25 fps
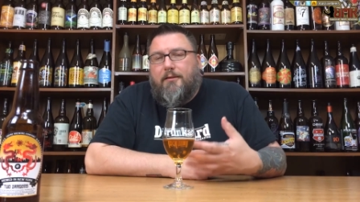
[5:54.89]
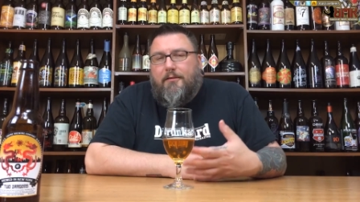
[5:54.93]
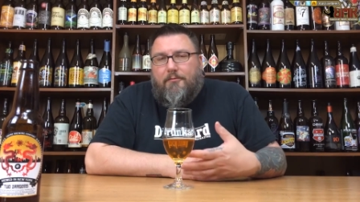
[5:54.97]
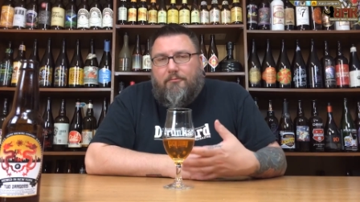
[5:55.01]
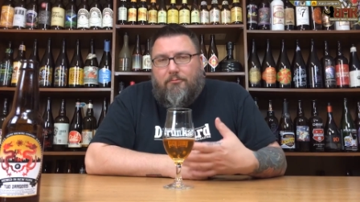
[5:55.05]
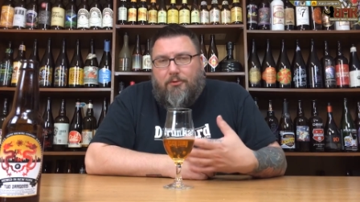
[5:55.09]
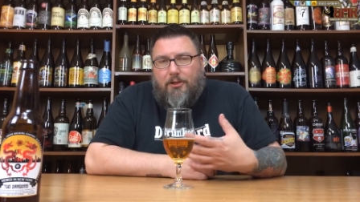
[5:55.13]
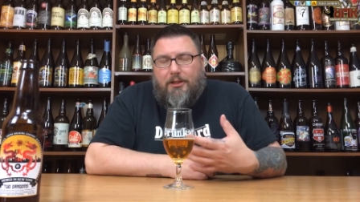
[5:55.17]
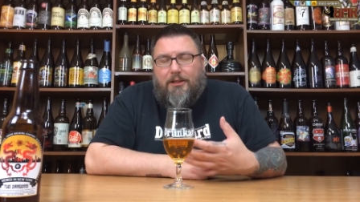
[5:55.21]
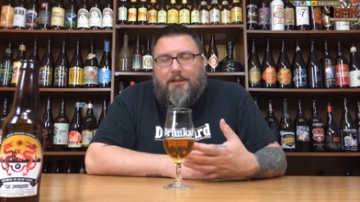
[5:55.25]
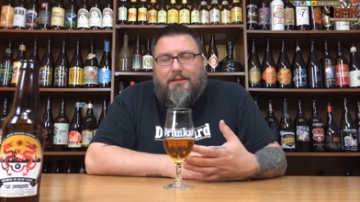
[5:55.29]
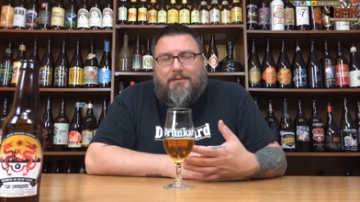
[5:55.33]

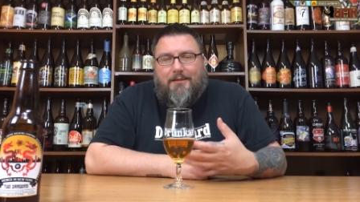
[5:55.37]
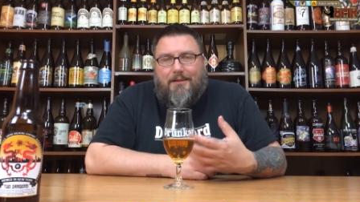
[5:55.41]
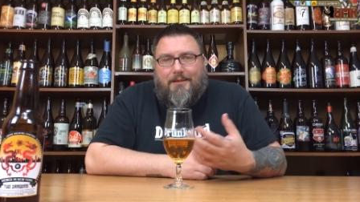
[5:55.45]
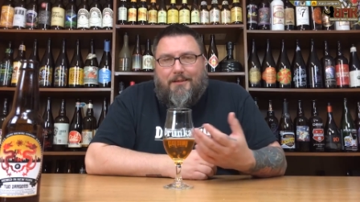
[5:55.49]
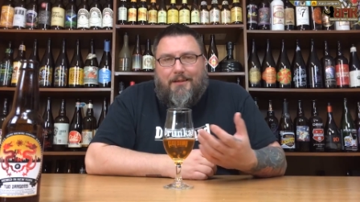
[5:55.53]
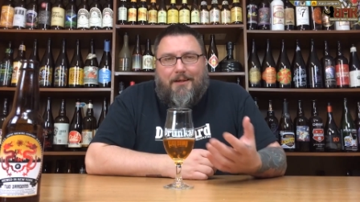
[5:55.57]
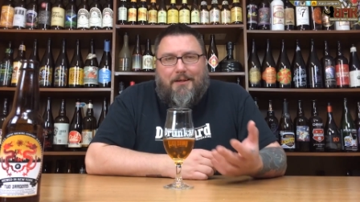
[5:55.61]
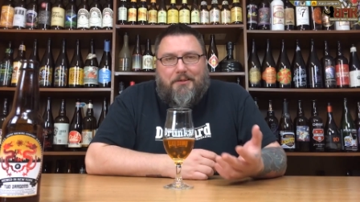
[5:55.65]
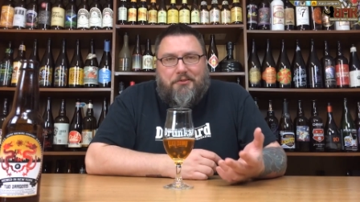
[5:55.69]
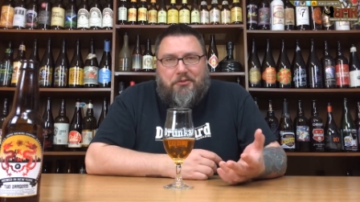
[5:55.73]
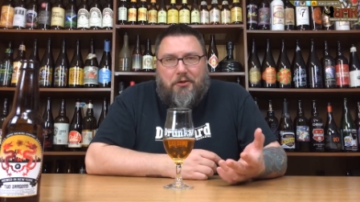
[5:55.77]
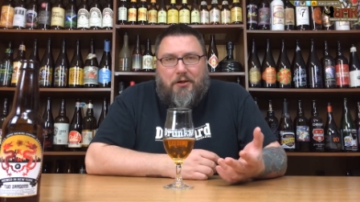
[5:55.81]

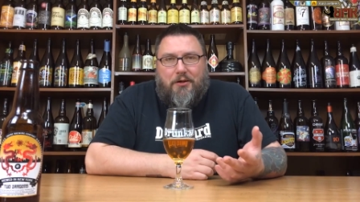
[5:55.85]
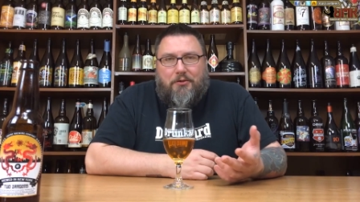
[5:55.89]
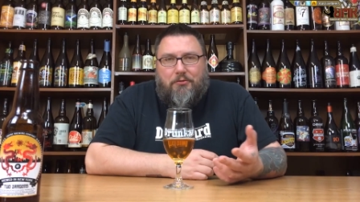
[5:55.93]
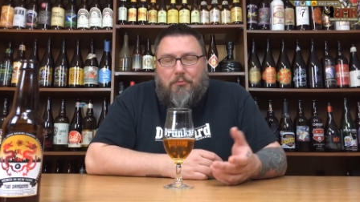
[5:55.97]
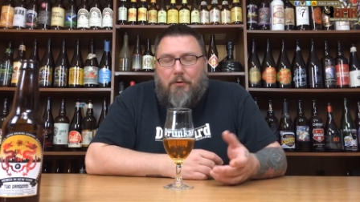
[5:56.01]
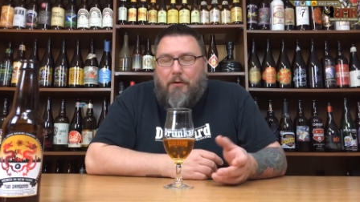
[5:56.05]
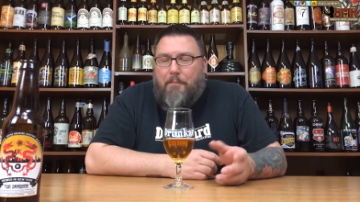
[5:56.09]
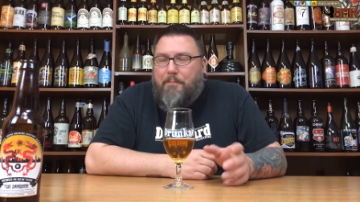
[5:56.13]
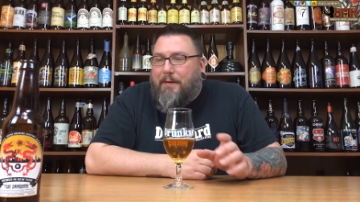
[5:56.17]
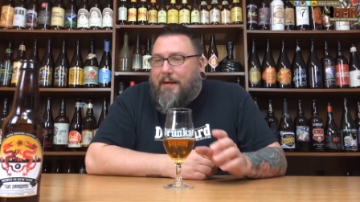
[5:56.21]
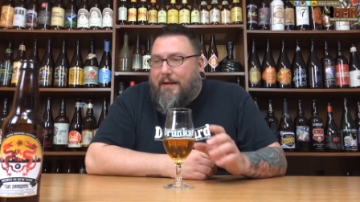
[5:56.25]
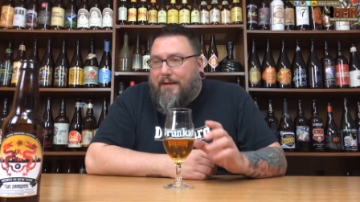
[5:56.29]
realistically, I could drink a
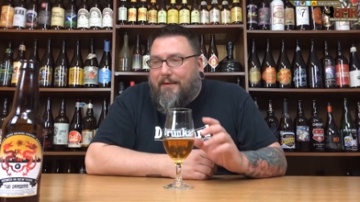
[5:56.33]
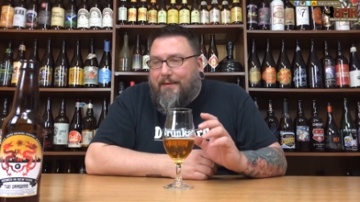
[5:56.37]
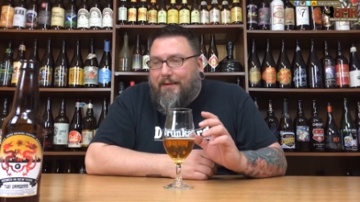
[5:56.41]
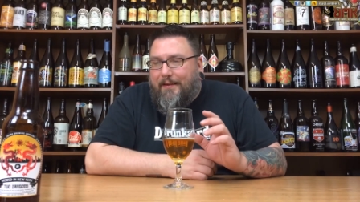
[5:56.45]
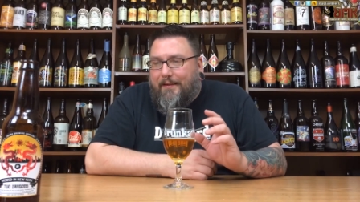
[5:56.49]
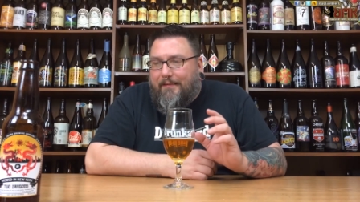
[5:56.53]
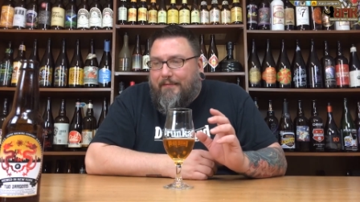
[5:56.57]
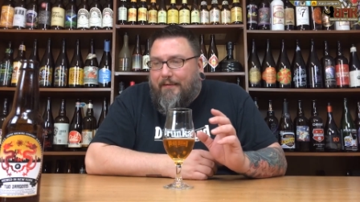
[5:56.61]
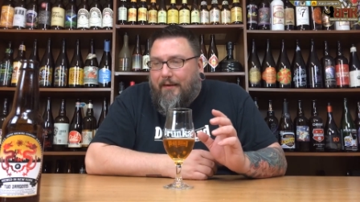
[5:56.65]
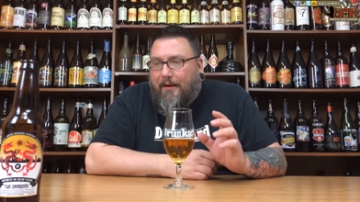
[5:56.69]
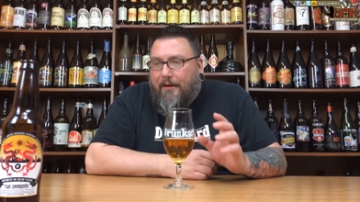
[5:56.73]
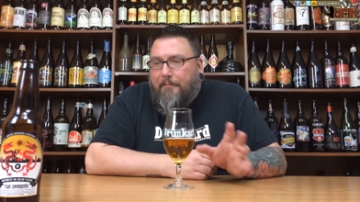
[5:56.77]
12 pack of
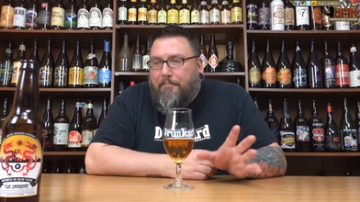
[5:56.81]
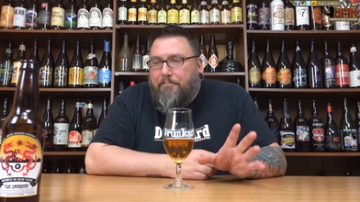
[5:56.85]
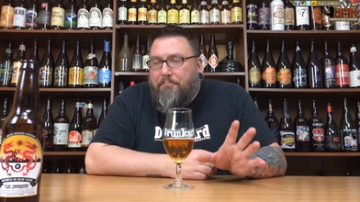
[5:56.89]
these.